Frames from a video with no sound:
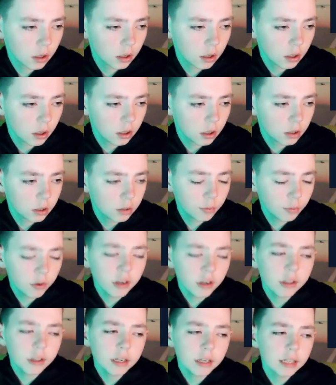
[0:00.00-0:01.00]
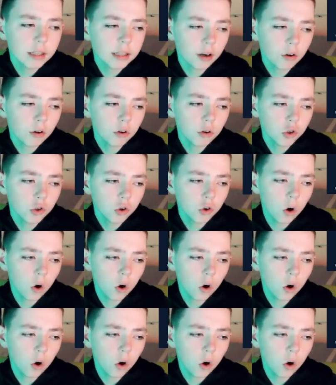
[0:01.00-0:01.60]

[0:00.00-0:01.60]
Do we really need another draw?